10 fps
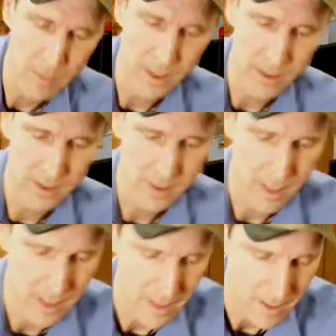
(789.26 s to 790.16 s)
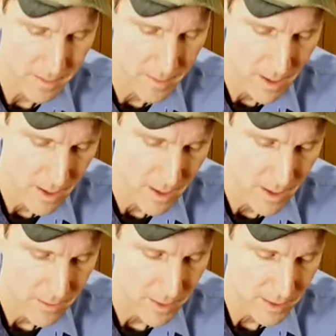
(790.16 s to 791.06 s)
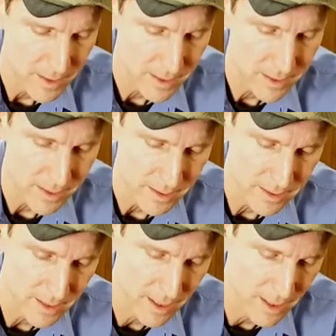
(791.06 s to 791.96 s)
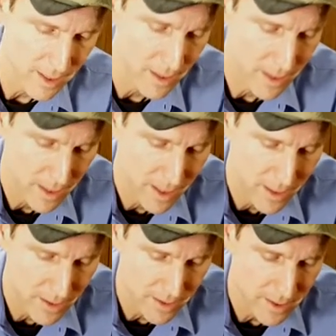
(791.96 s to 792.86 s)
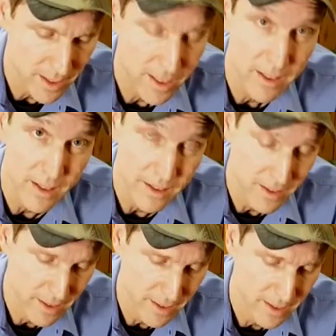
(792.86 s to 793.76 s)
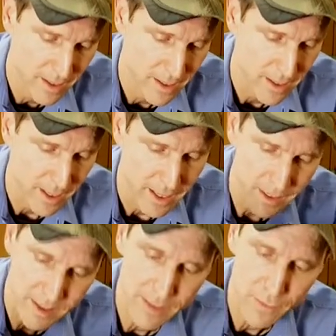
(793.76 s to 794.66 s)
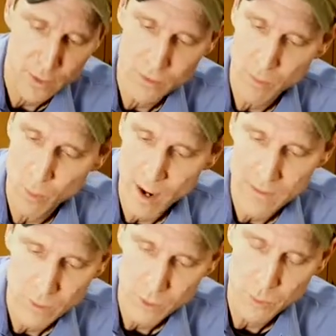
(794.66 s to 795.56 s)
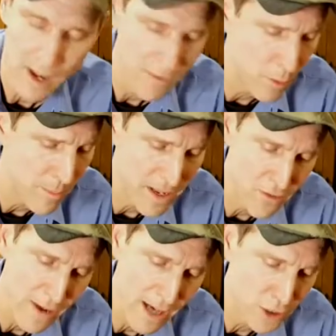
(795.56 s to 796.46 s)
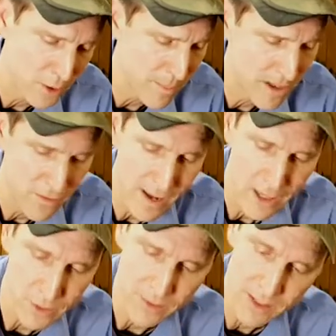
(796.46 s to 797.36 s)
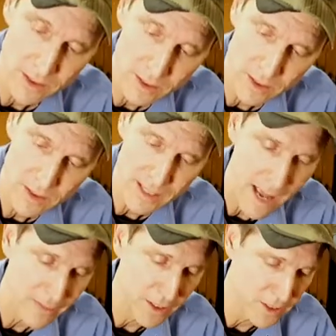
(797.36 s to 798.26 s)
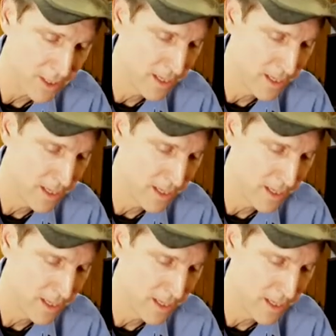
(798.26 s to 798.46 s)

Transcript: is the distance here to here. It differs from rifle to rifle, manufacturer to manufacturer. This is a Savage